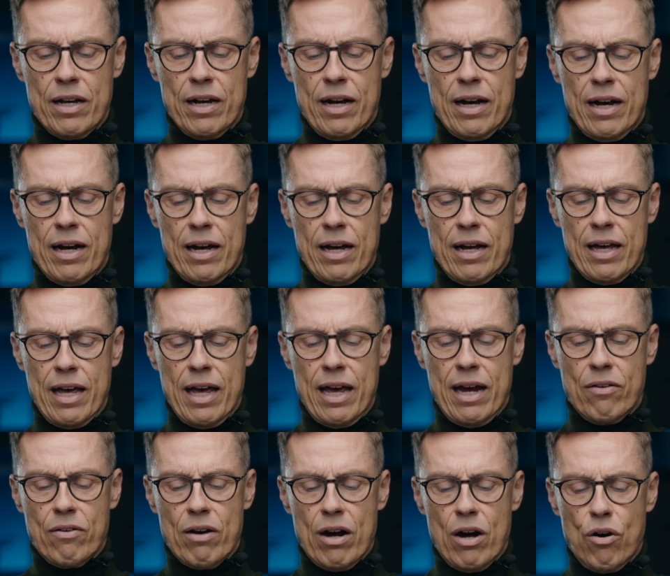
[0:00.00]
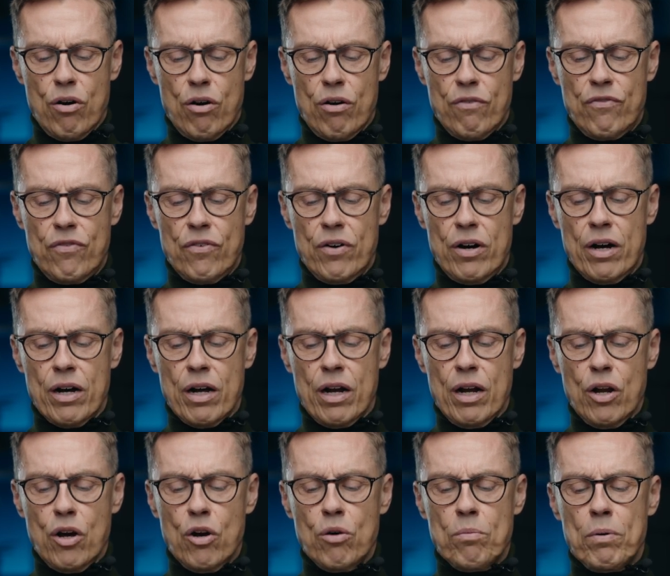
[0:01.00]
era of
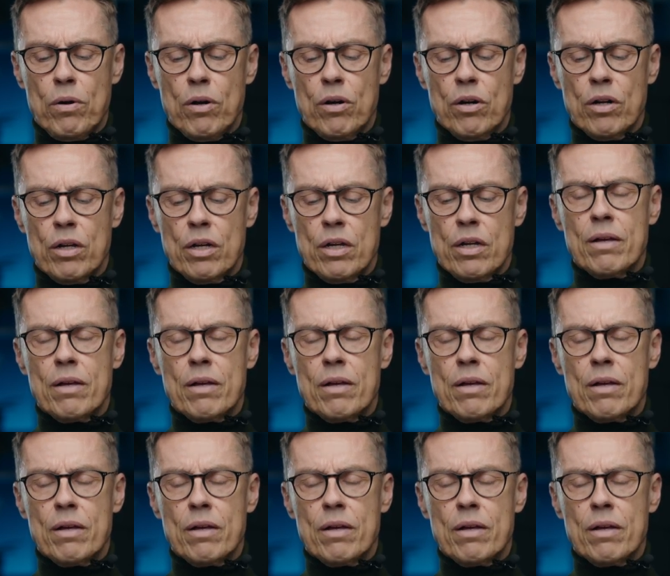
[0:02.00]
global